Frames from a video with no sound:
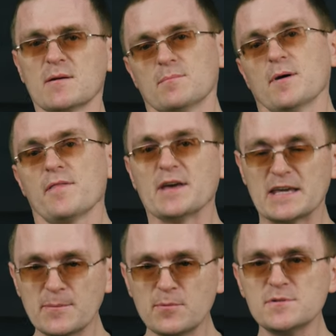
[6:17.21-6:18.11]
but they
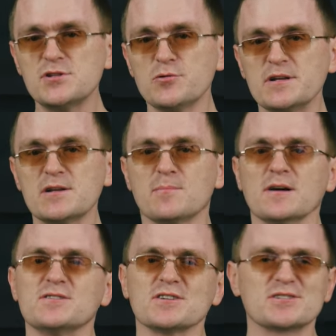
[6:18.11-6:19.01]
keep on doing it
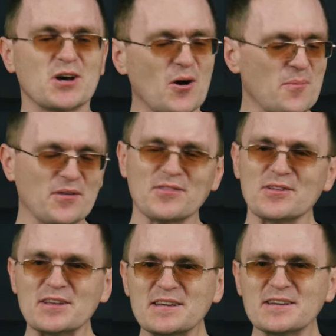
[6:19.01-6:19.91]
by just copying the
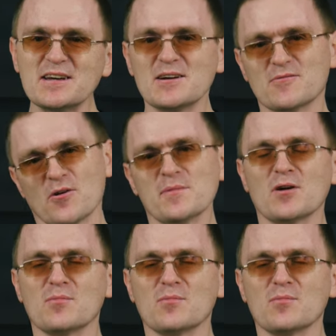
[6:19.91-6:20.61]
link from their